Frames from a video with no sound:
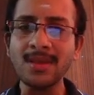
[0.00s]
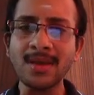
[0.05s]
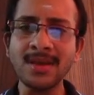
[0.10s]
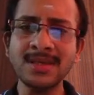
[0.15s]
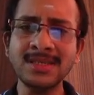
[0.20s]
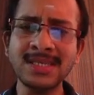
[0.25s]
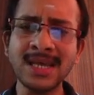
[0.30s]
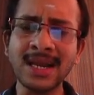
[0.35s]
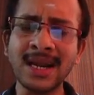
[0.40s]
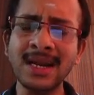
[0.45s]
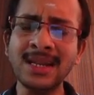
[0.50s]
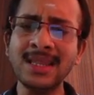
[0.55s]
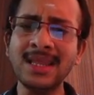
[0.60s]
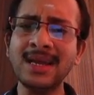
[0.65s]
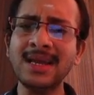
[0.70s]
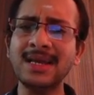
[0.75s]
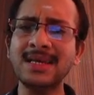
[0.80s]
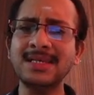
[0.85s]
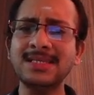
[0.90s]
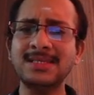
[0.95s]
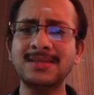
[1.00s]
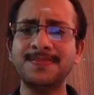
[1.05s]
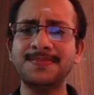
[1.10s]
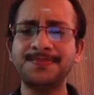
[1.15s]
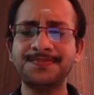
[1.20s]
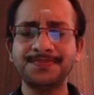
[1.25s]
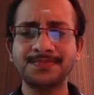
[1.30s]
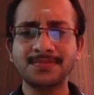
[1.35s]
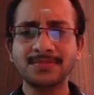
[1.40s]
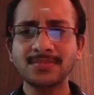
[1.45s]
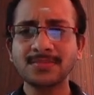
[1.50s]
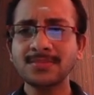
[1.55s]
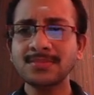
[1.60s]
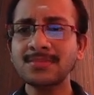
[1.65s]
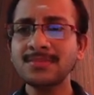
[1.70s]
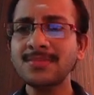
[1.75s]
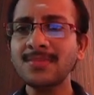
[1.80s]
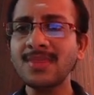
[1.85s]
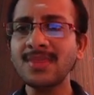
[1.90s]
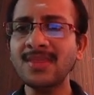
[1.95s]
Second thing is
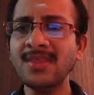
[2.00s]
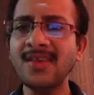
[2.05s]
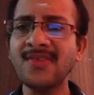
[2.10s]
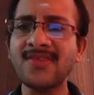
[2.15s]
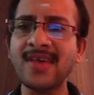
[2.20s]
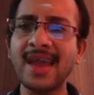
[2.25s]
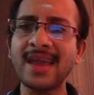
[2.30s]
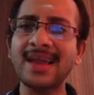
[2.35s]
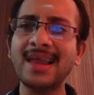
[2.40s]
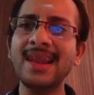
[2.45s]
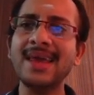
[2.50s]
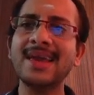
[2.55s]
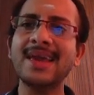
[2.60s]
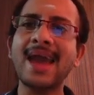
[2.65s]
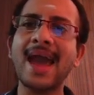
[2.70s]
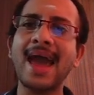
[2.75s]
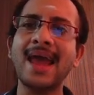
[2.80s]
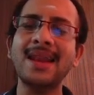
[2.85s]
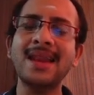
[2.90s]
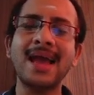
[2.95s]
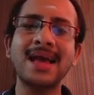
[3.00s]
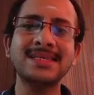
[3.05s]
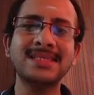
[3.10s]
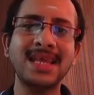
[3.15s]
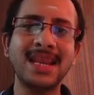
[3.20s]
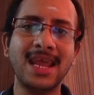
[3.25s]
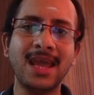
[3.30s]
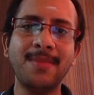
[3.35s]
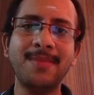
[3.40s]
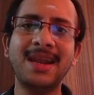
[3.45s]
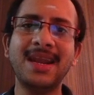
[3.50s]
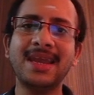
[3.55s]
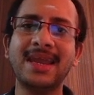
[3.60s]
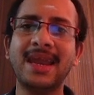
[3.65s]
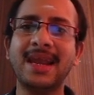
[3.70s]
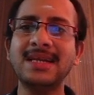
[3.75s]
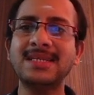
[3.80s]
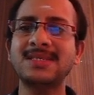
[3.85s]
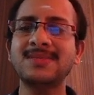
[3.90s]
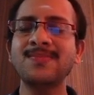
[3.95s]
the cyclic GAN, as the name
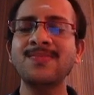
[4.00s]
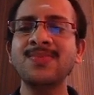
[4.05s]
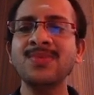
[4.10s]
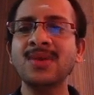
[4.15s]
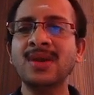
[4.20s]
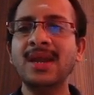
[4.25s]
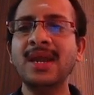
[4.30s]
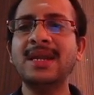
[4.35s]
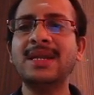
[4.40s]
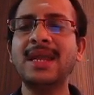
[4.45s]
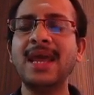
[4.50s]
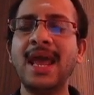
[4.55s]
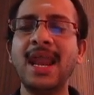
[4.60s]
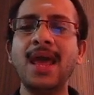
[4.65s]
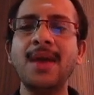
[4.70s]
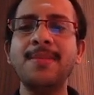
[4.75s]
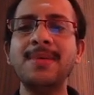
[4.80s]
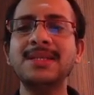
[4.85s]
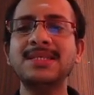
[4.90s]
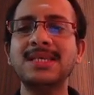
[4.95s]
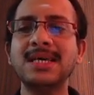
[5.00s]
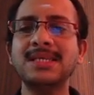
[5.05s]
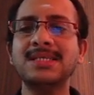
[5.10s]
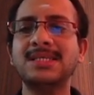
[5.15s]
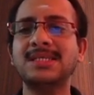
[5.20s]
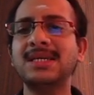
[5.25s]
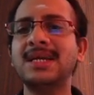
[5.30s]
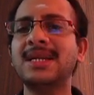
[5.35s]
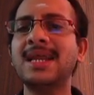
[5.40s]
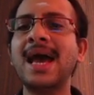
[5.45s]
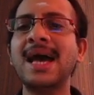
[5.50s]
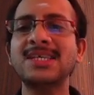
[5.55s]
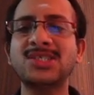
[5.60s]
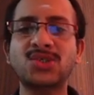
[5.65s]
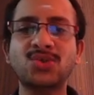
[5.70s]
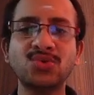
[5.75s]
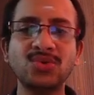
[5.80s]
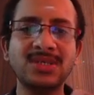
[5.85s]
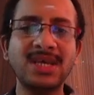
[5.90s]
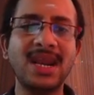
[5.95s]
indicates, it enables us, it has
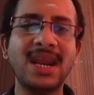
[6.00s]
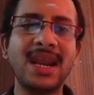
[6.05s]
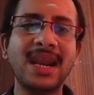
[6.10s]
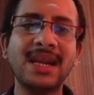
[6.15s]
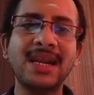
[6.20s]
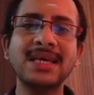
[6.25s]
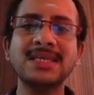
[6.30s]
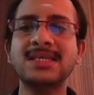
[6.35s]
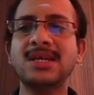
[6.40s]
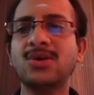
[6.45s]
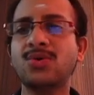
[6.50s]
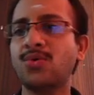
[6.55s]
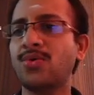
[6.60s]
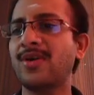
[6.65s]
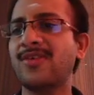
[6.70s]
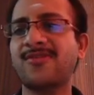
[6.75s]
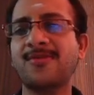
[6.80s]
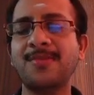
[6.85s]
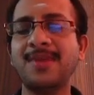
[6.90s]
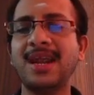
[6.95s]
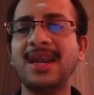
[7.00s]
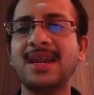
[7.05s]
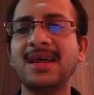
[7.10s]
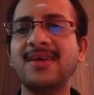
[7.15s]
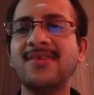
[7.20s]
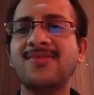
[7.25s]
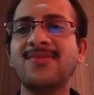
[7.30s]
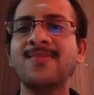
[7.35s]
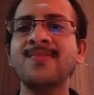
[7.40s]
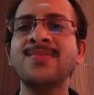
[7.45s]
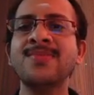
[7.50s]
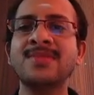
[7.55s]
two generators and two discriminators.